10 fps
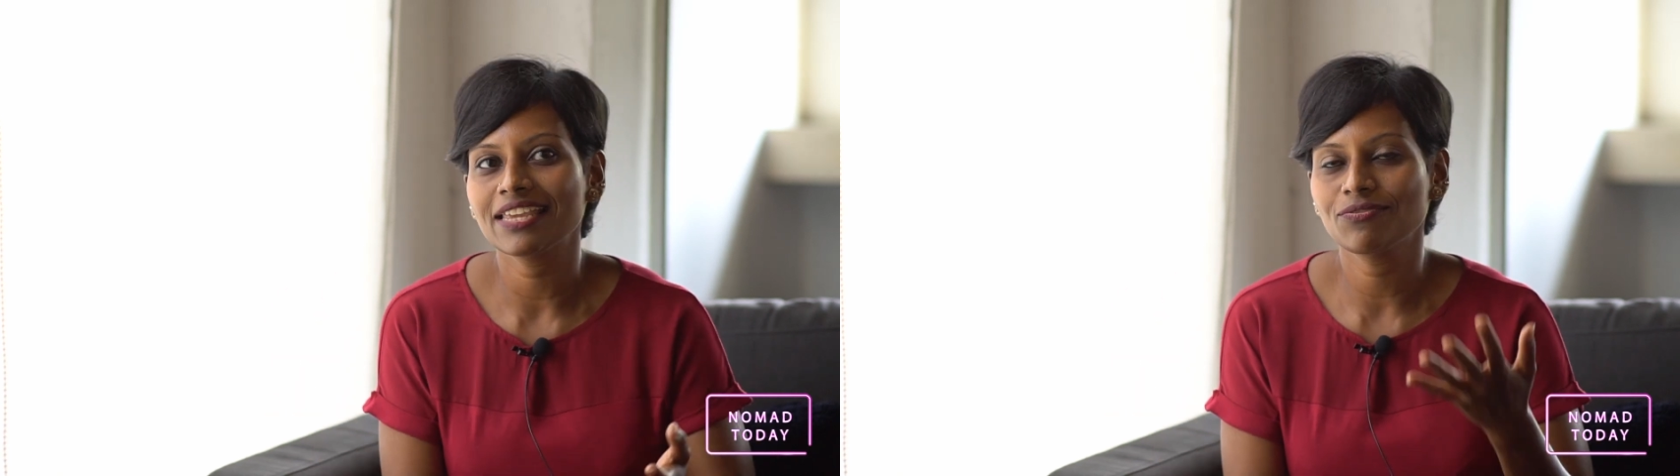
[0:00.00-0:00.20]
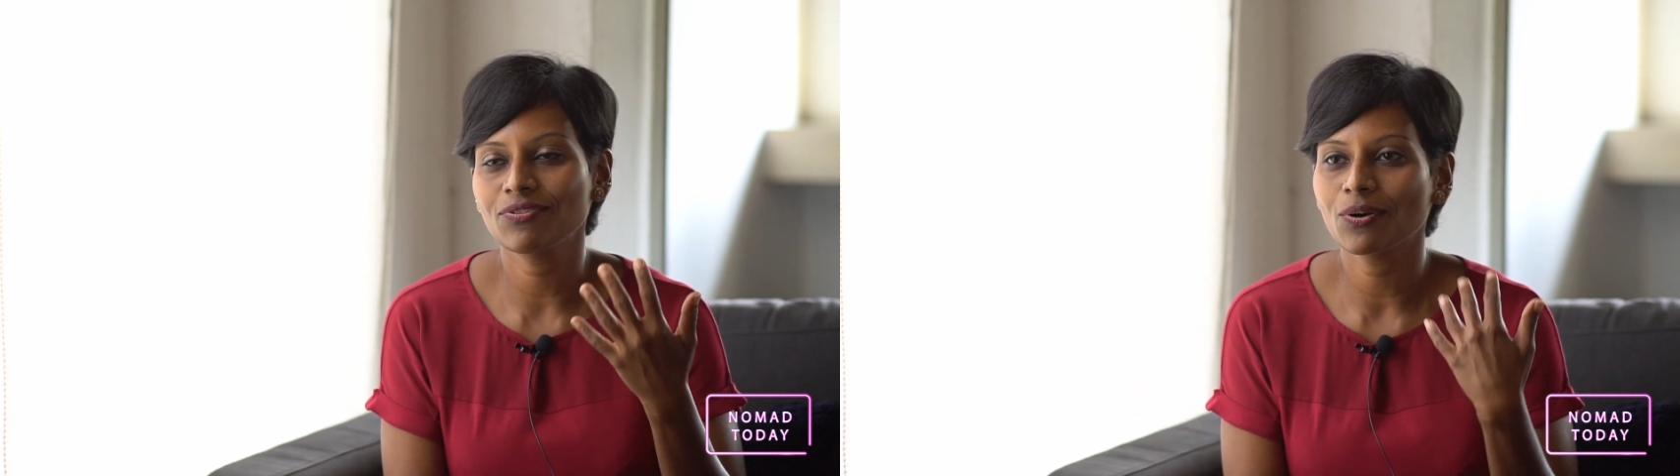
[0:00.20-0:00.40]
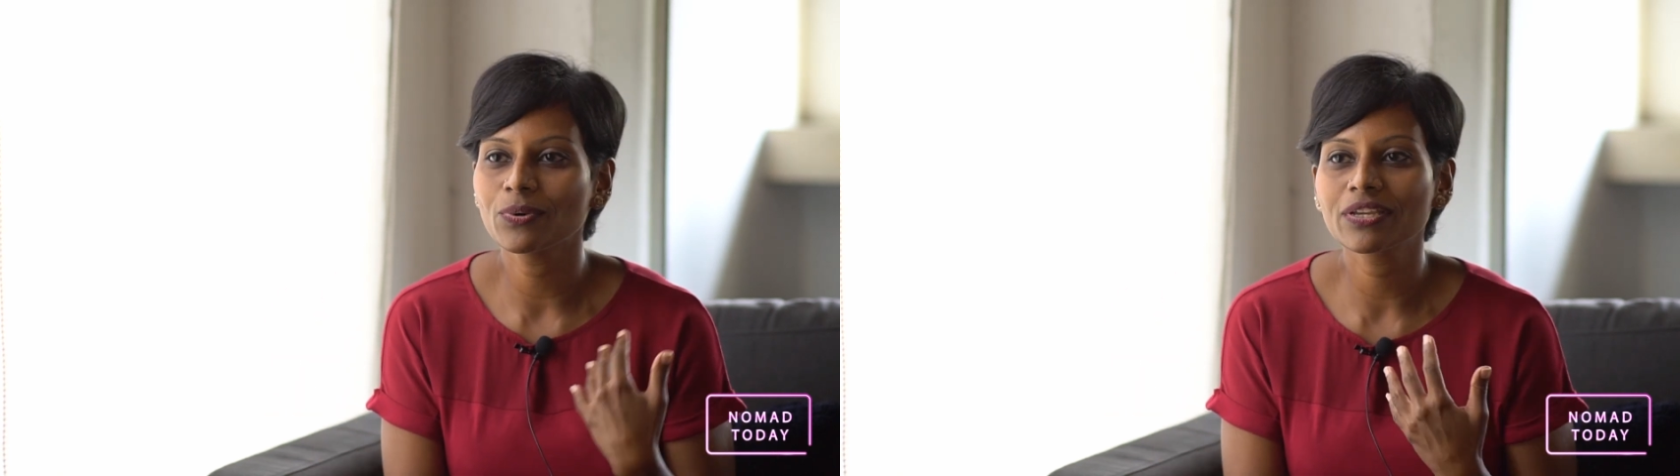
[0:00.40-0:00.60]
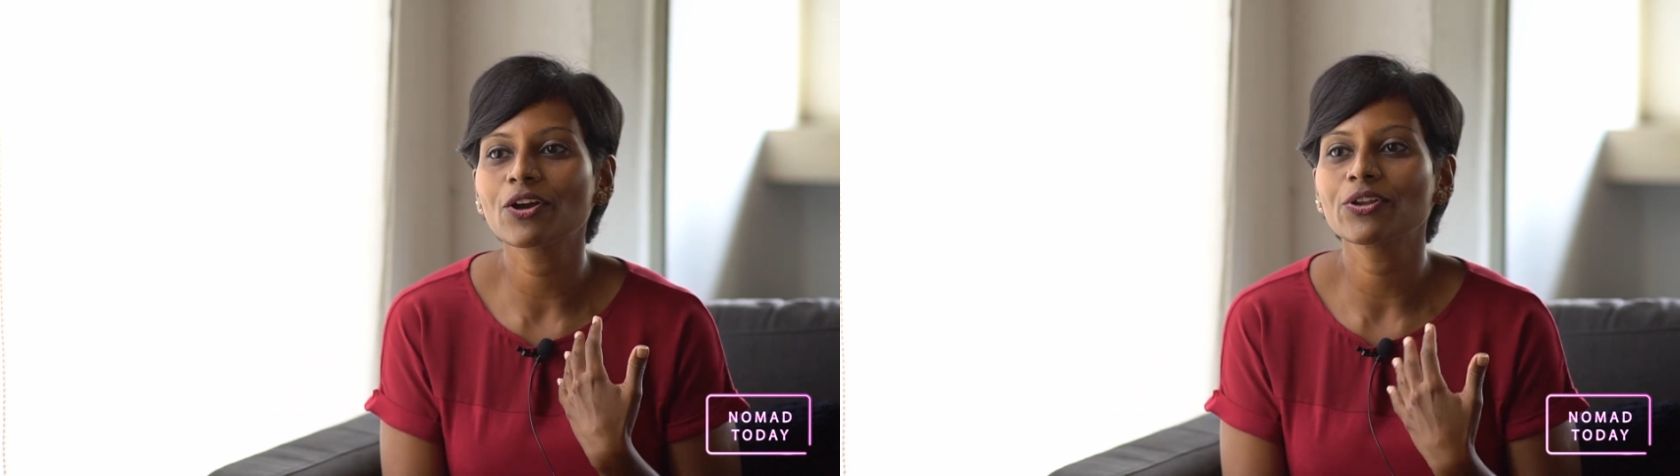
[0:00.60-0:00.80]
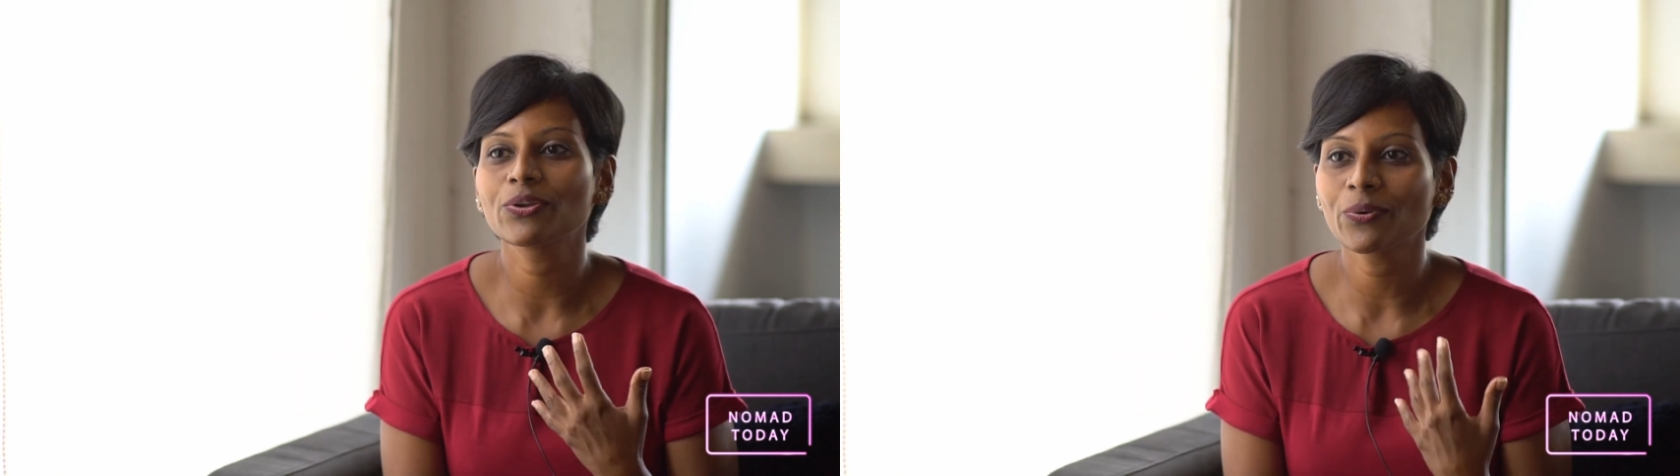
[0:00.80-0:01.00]
like if you're
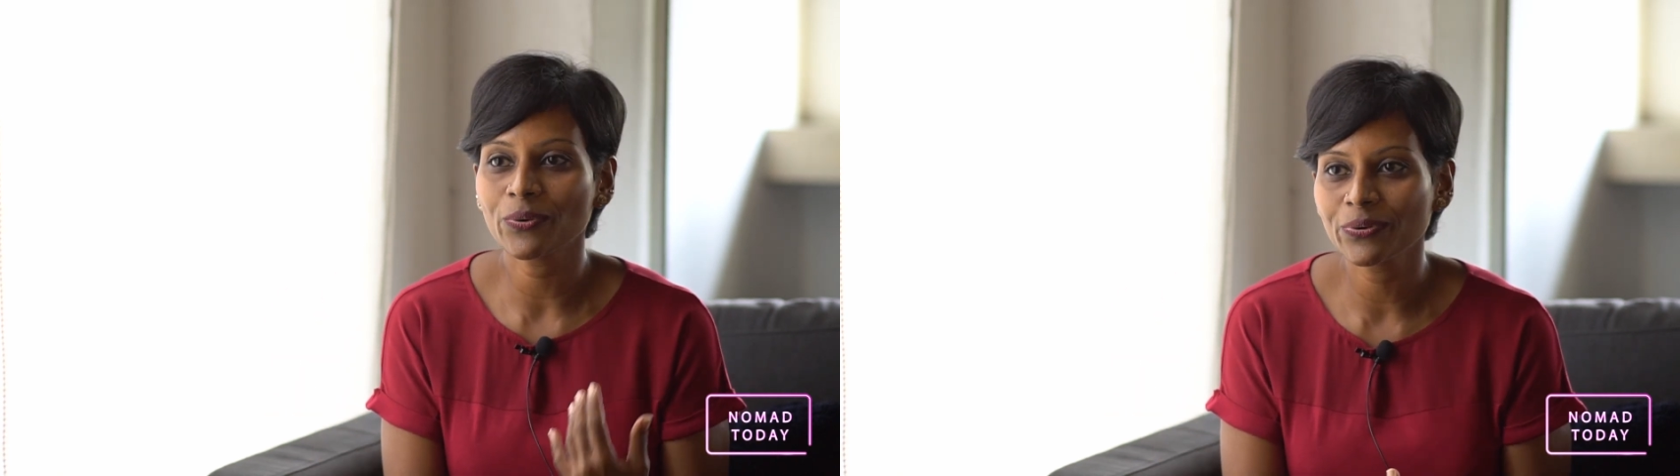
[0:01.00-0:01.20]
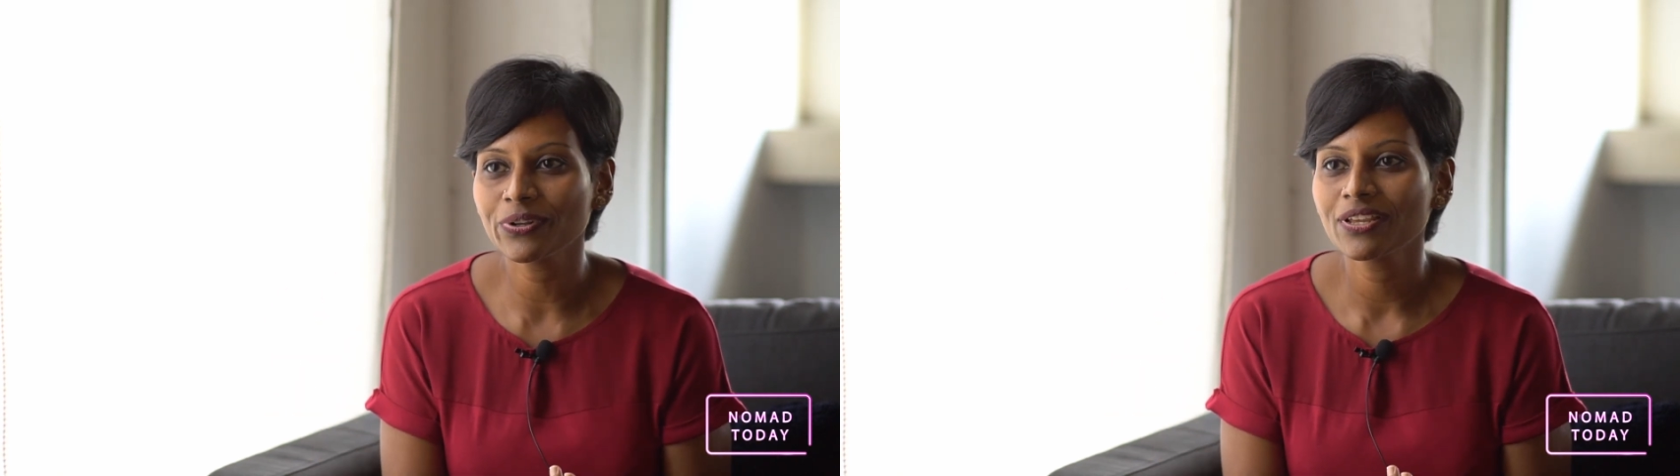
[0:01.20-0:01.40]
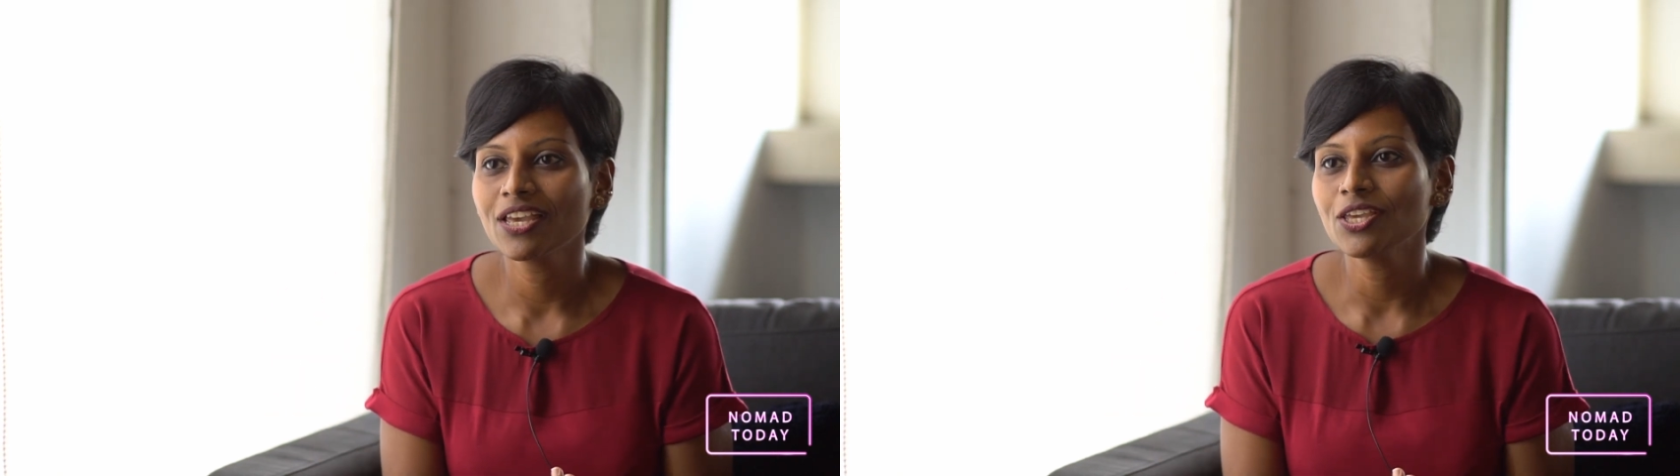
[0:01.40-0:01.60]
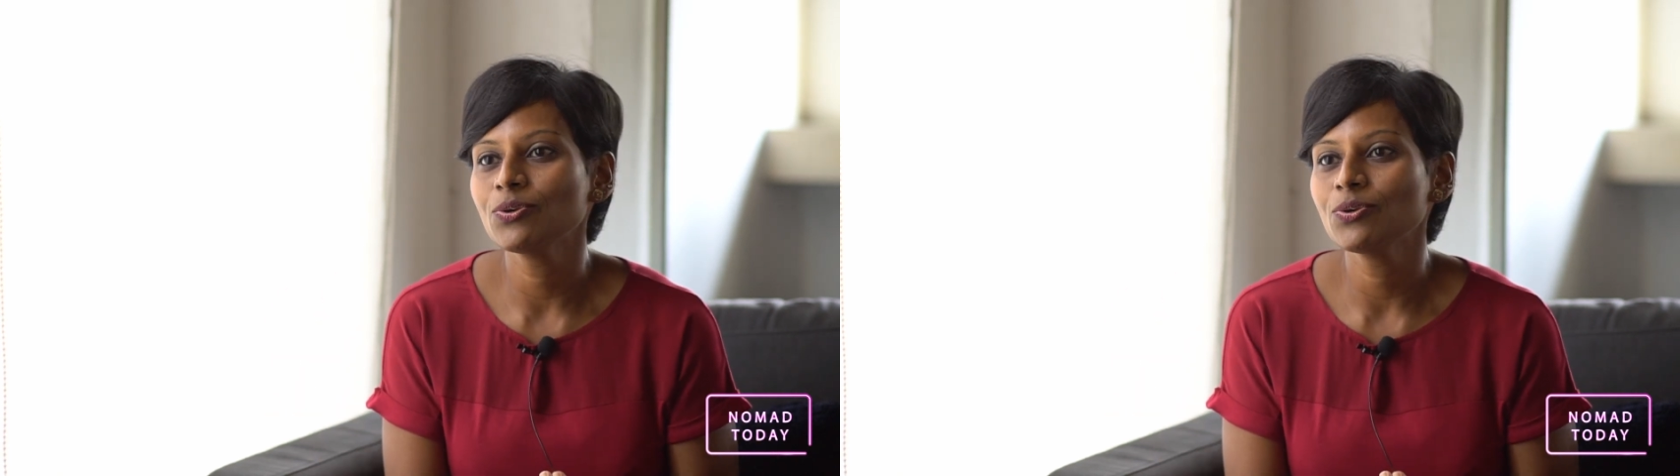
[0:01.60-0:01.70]
working on your own,